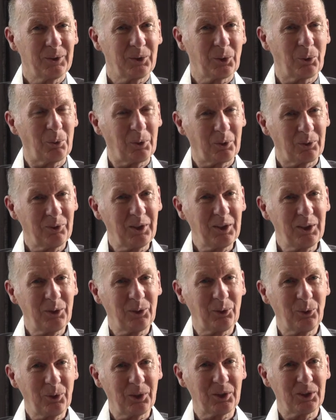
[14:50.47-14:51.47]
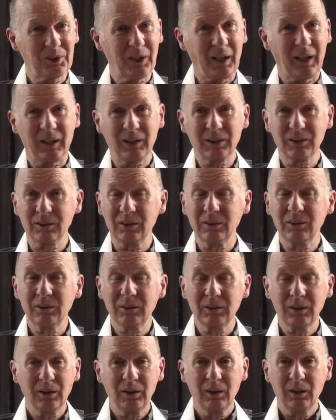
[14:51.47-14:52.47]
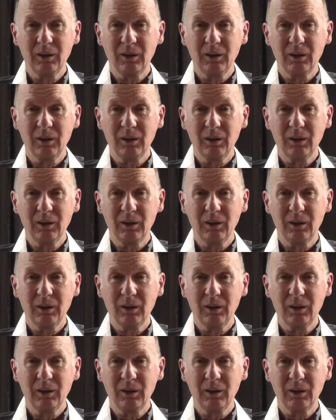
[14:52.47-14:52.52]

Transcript: So we're reading through this text and